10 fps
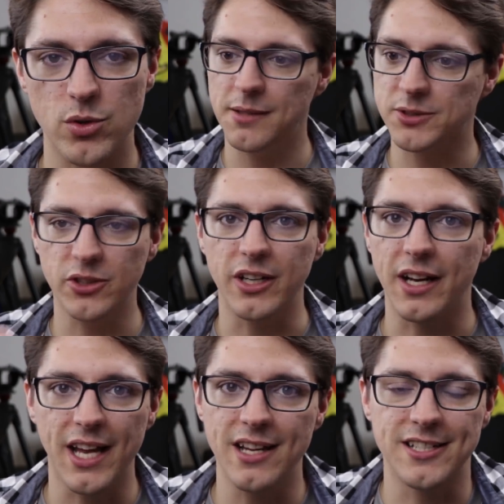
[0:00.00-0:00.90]
I'm sorry,
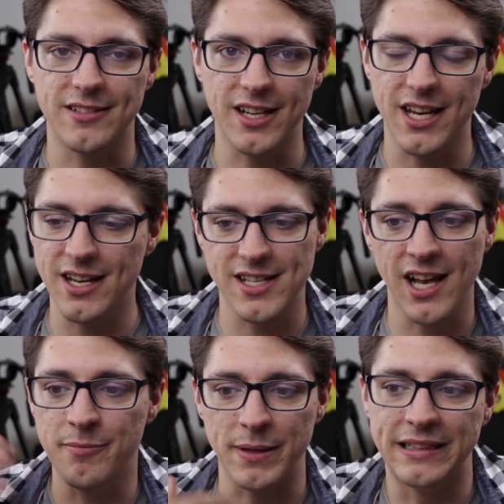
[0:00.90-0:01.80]
I can't
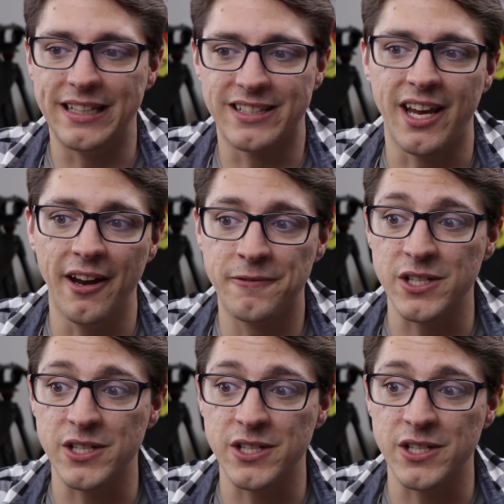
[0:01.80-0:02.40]
help in these kind of